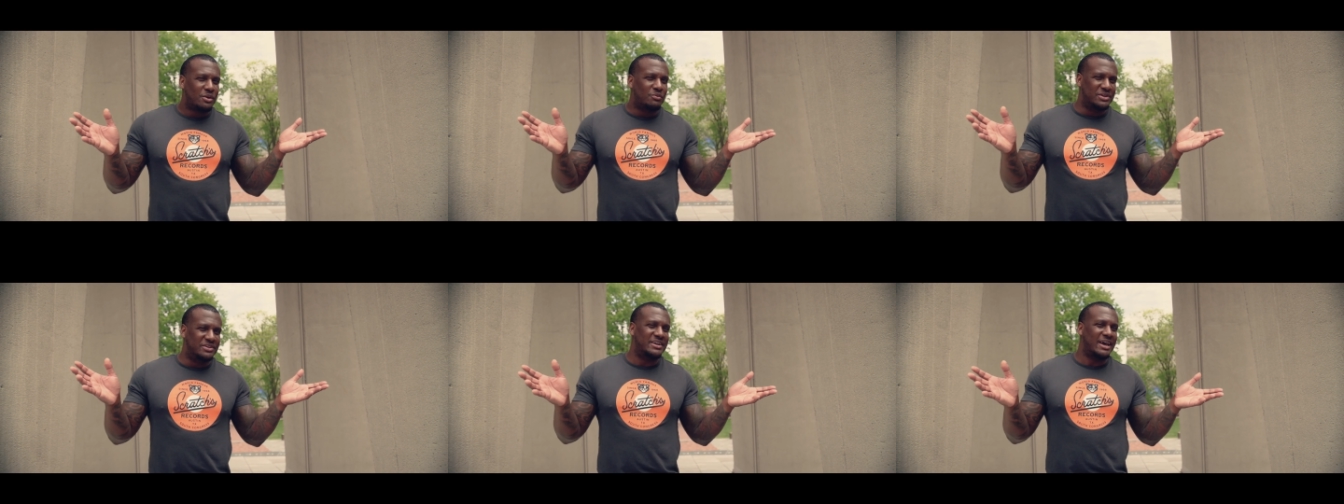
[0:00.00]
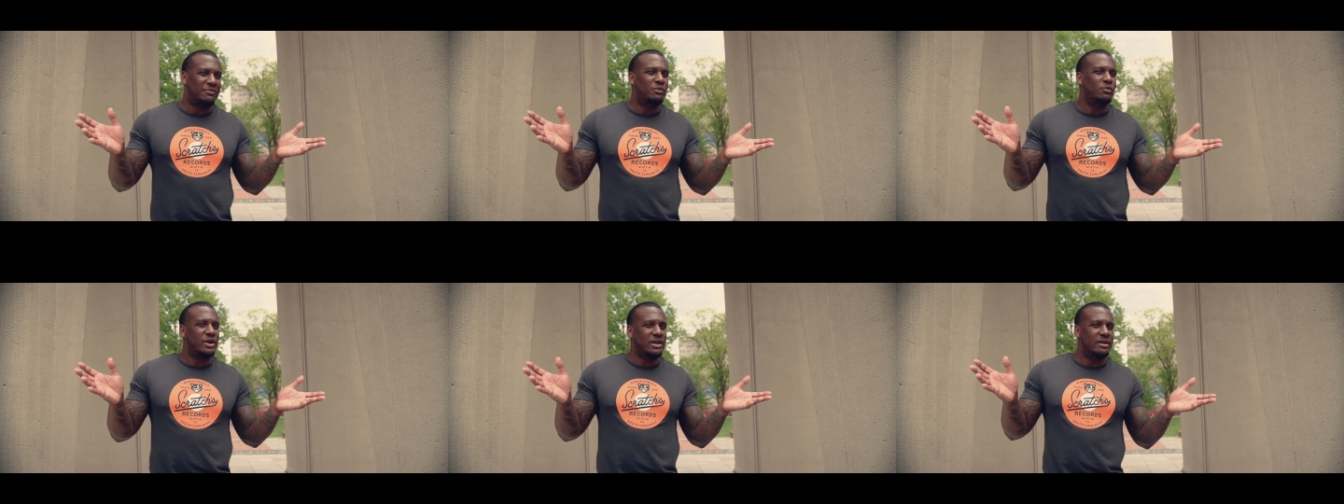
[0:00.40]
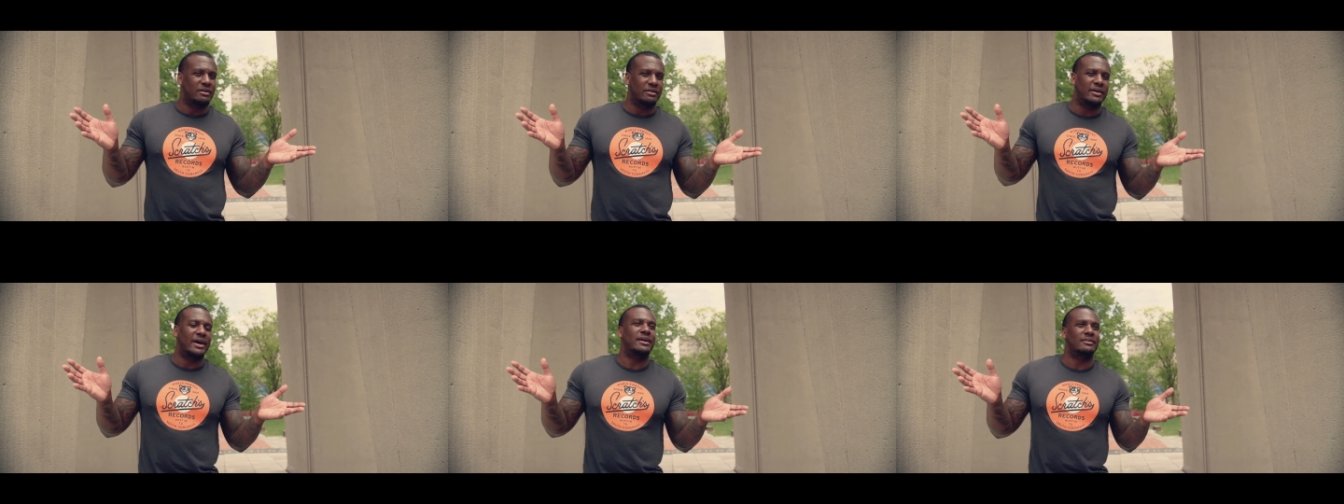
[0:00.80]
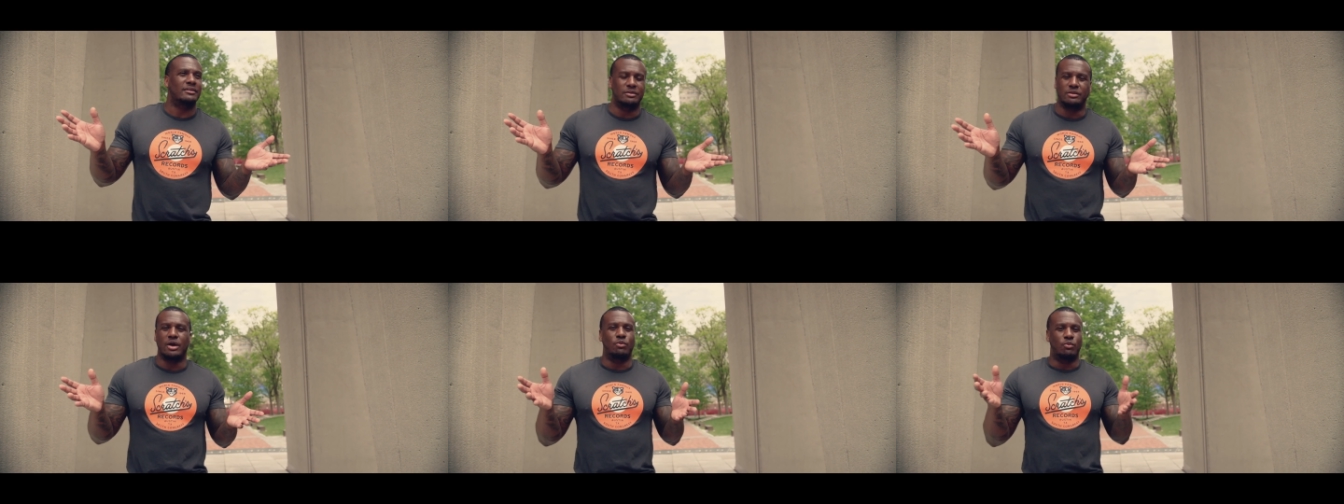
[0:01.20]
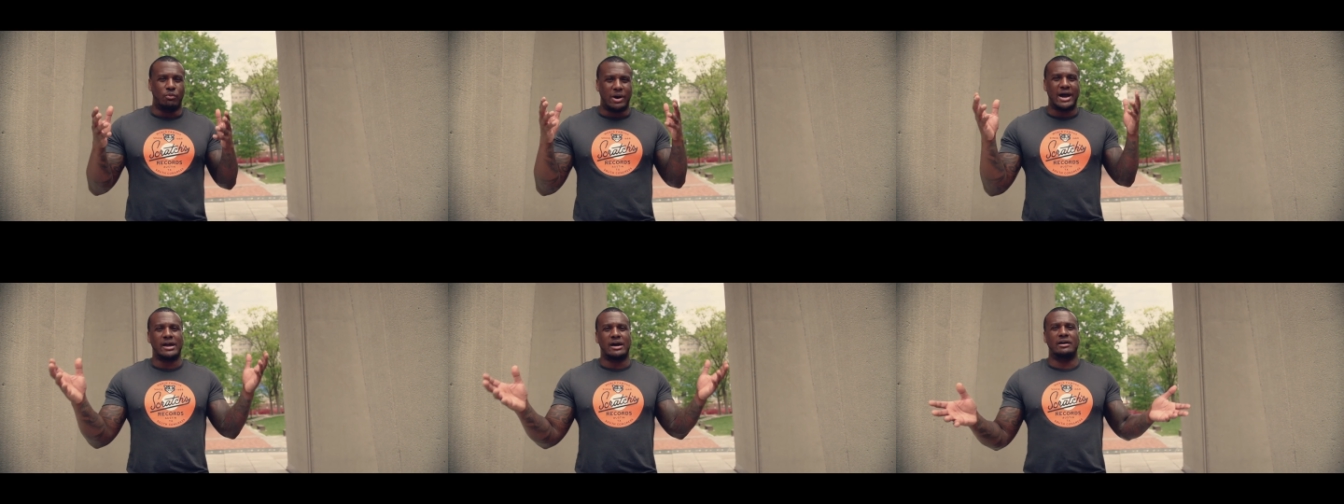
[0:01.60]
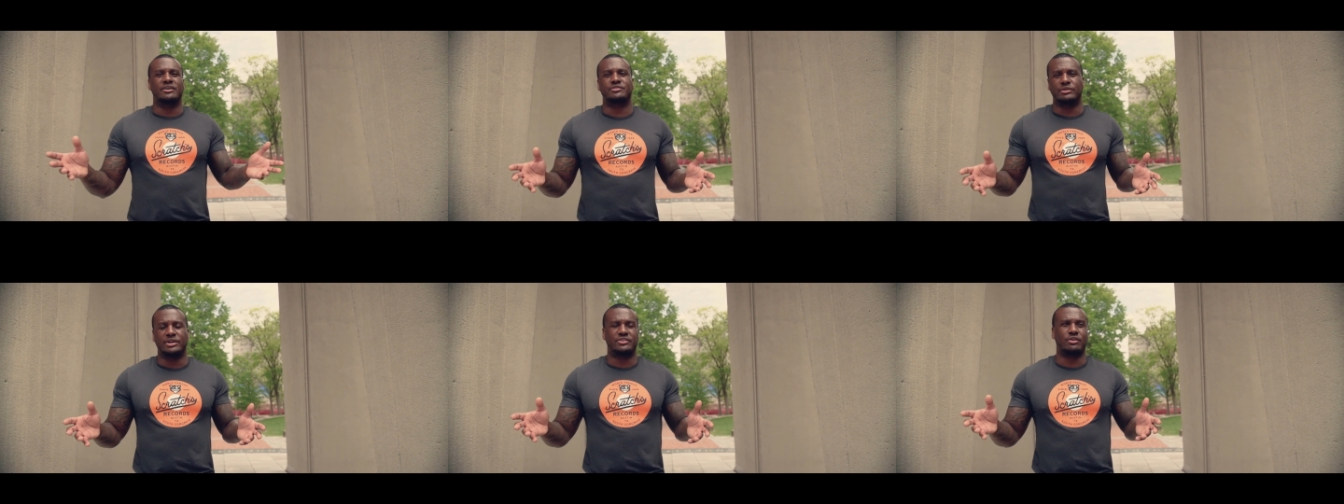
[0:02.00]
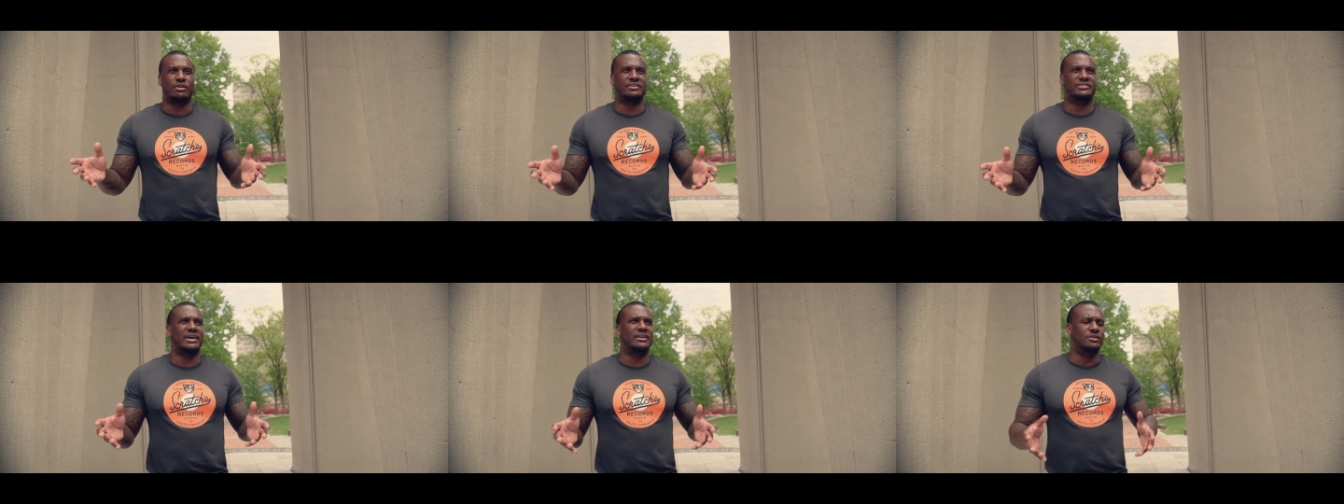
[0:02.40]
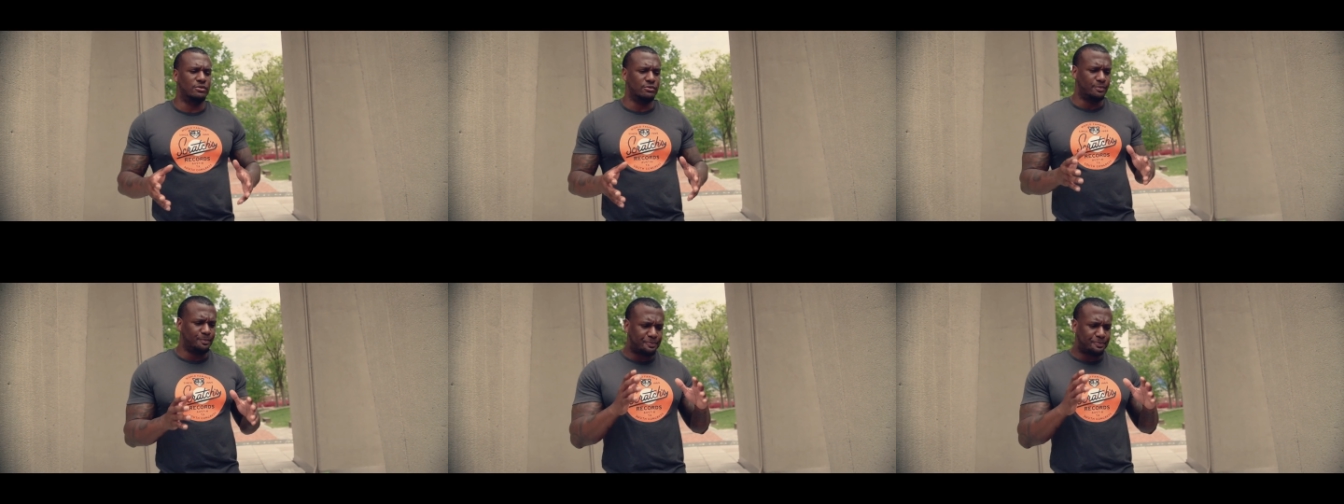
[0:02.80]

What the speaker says: would definitely want to hear that and on why I hustle as hard as I do.